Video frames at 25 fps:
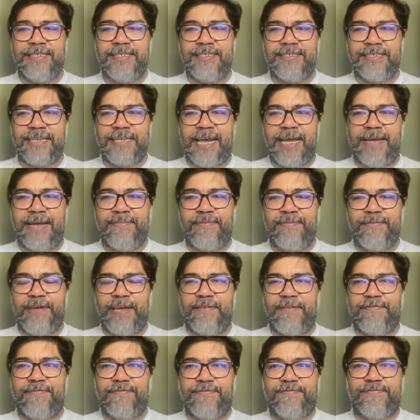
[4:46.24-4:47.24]
it time
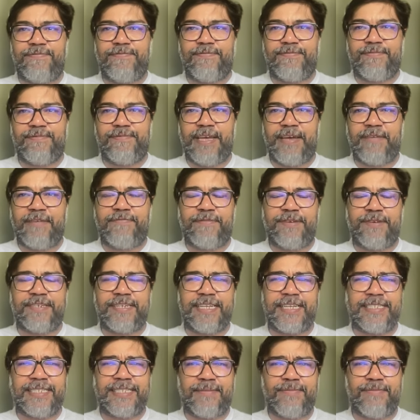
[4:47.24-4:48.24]
yeah. F1
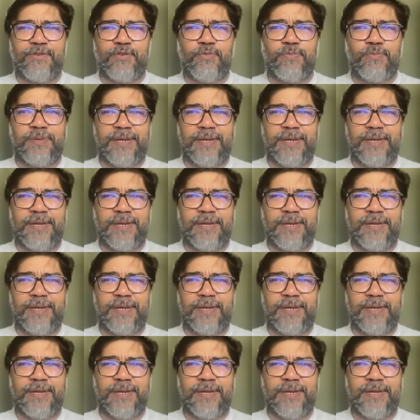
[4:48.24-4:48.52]
gets some new